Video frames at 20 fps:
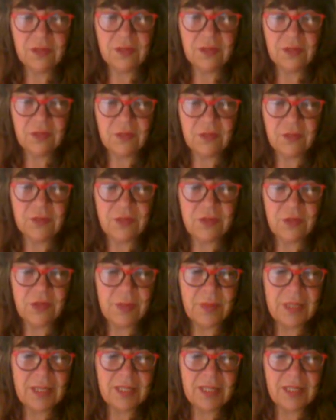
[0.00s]
we're
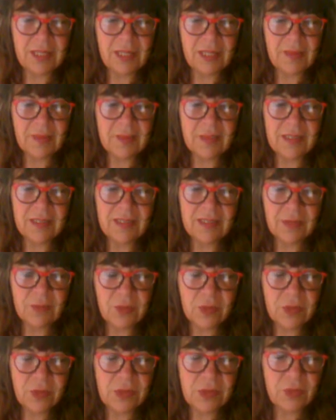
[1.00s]
dreaming
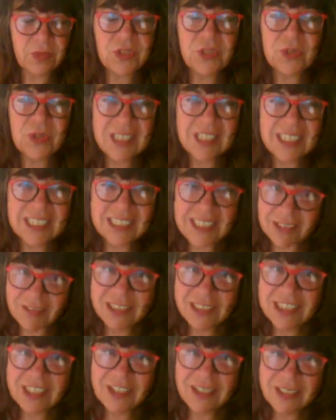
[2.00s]
we were tuning
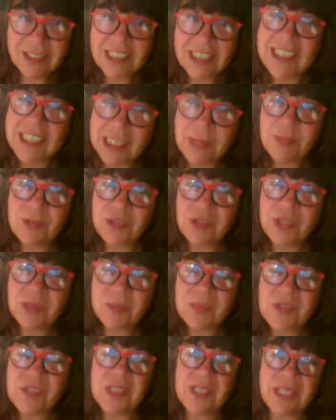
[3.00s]
the deep
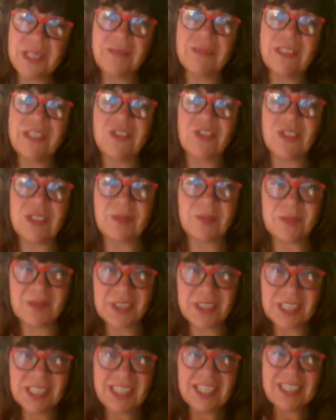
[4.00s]
dreams, the lovely dreams,
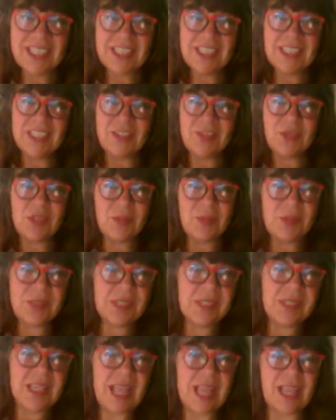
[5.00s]
the dreams
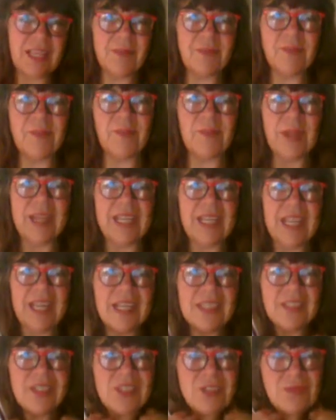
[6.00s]
that make
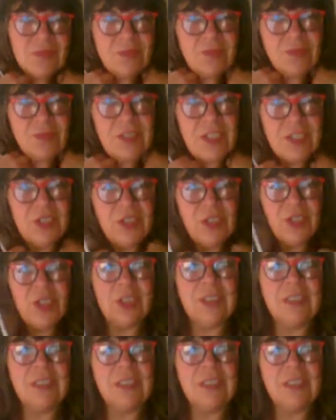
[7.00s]
us feel,